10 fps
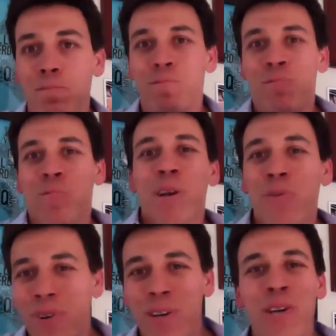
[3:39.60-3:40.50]

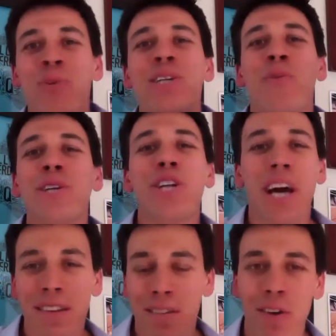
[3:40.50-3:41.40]
What should
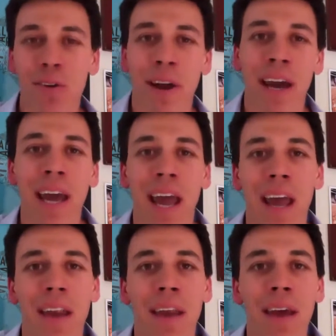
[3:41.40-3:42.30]
I do, right?
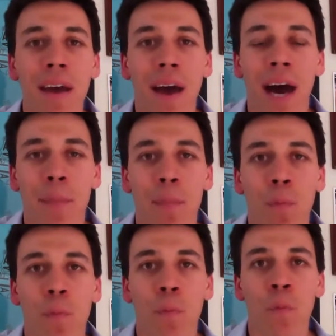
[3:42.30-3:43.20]
And
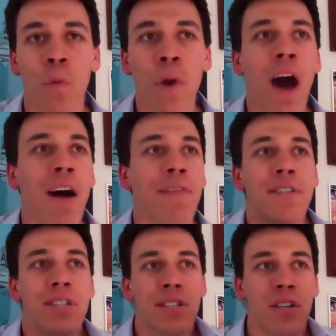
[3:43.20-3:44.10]
we often
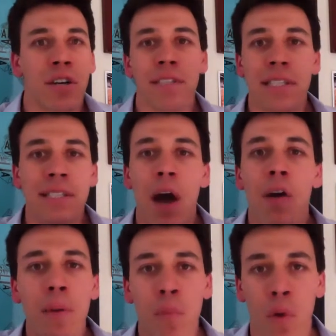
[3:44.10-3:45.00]
just serve as a
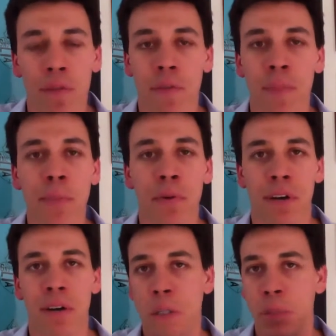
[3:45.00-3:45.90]
sounding board for people that
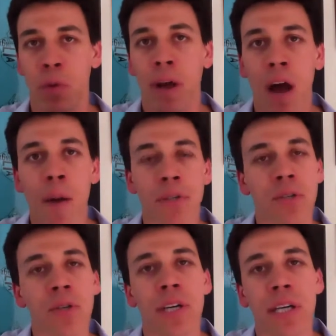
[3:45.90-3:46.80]
are exploring
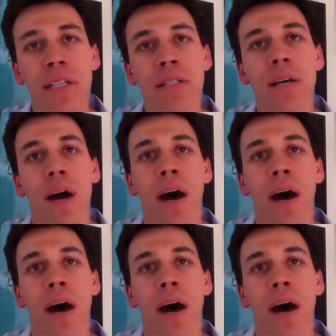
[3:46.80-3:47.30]
opportunities.